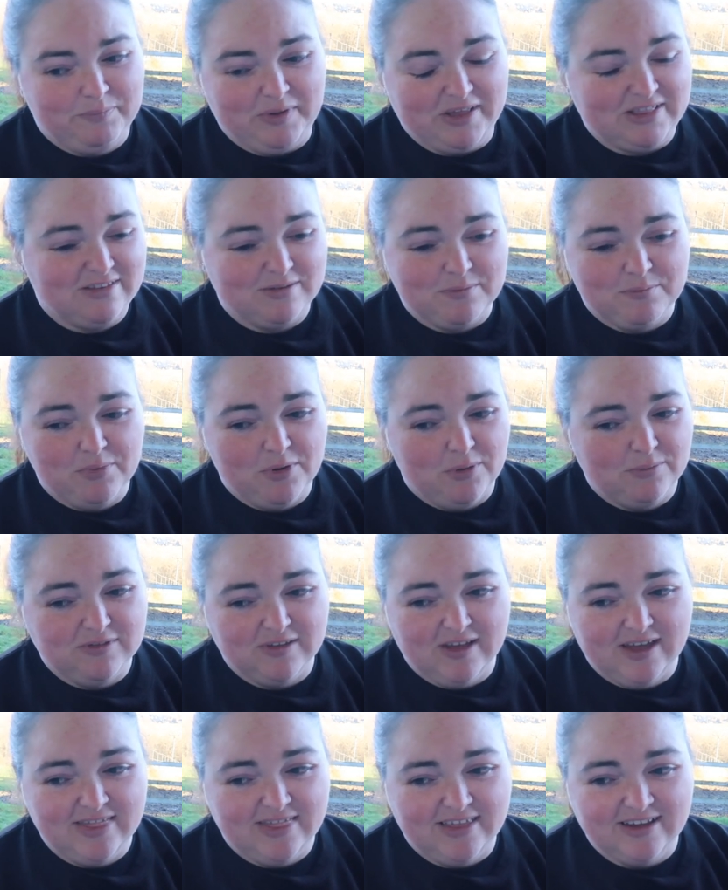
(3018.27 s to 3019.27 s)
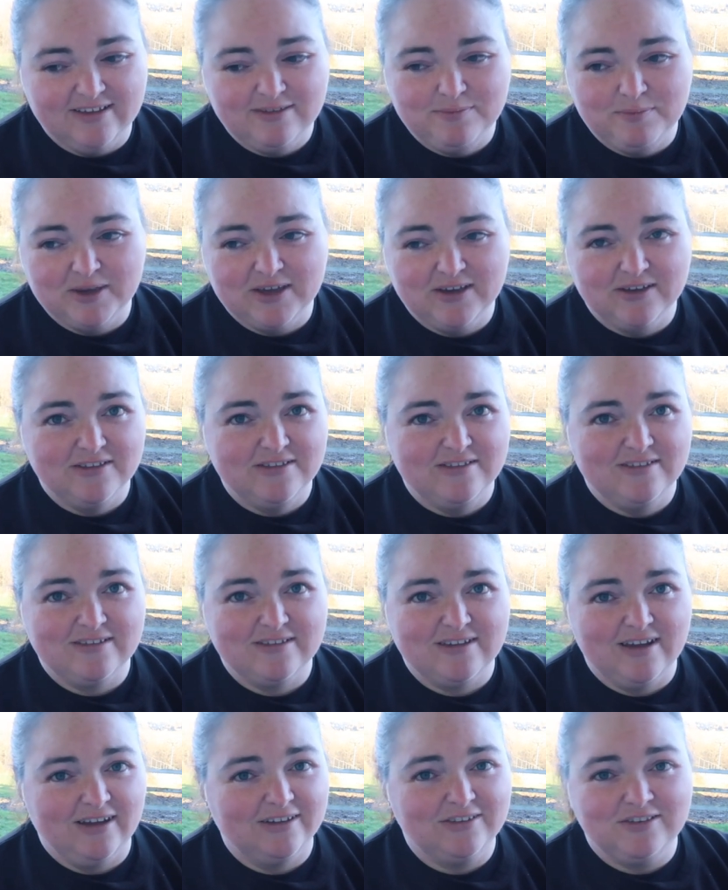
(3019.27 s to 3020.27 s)
bits and bobs like this
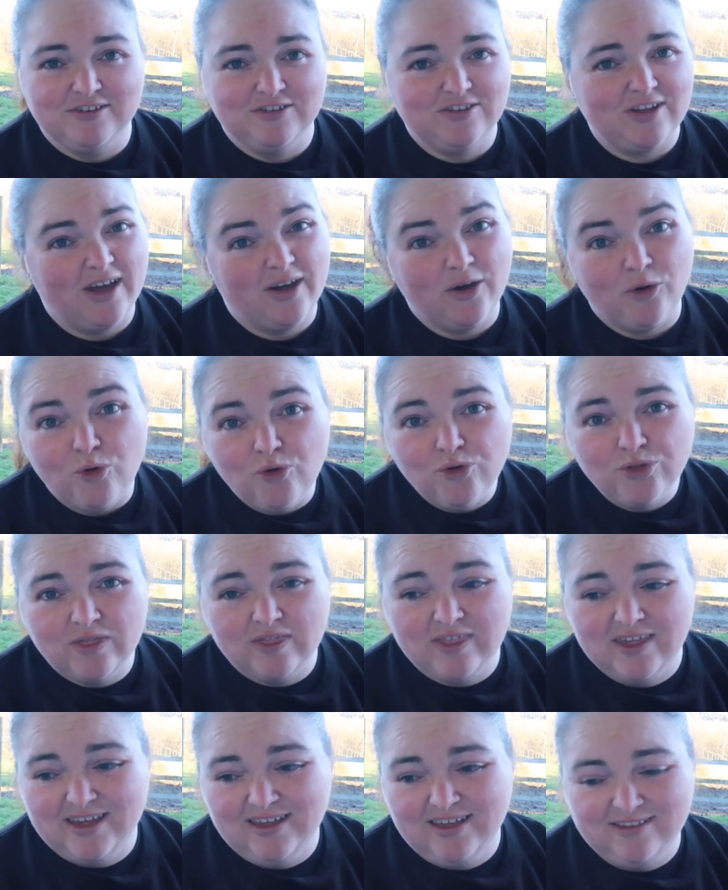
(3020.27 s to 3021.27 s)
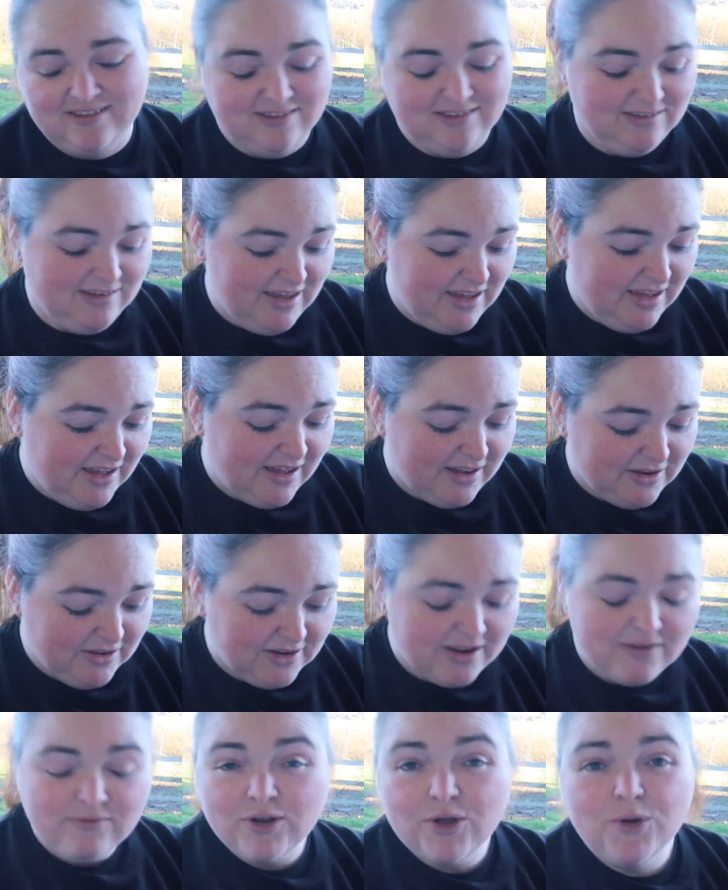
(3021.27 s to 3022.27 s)
because I hoard things and
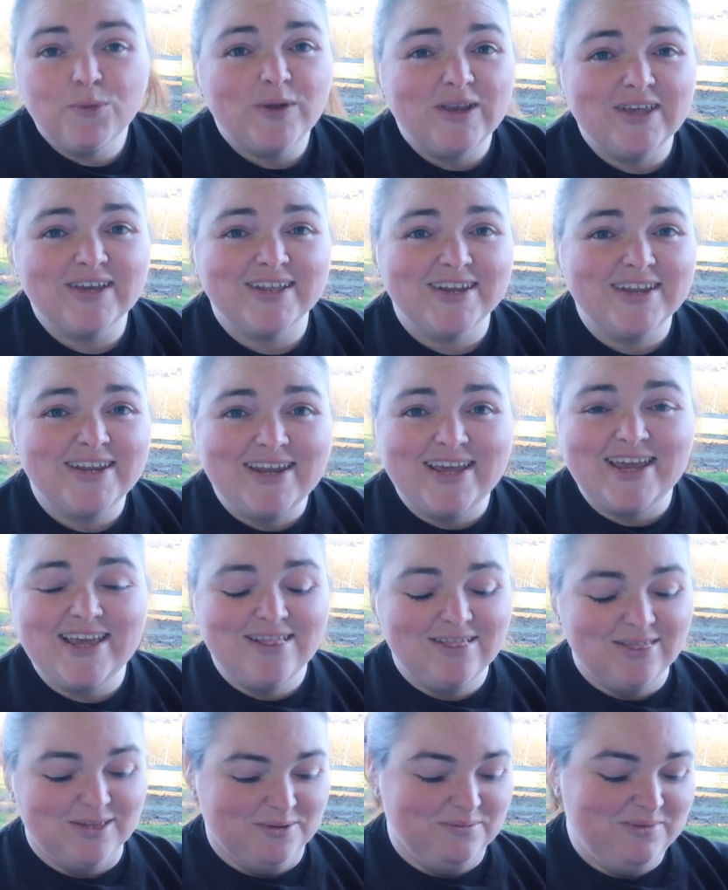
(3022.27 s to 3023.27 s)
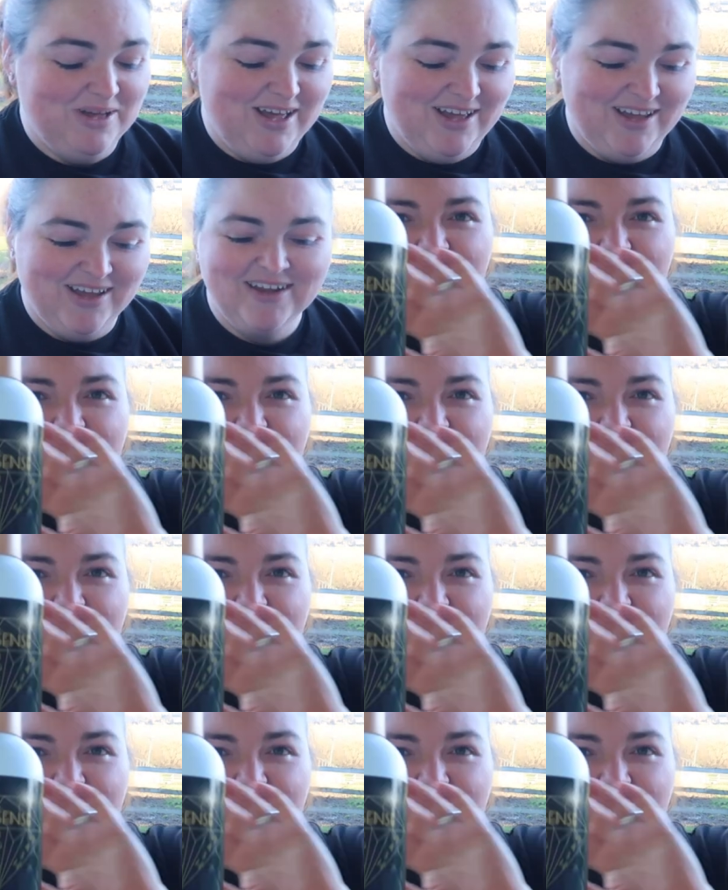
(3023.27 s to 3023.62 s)
you never know when you're going to need them.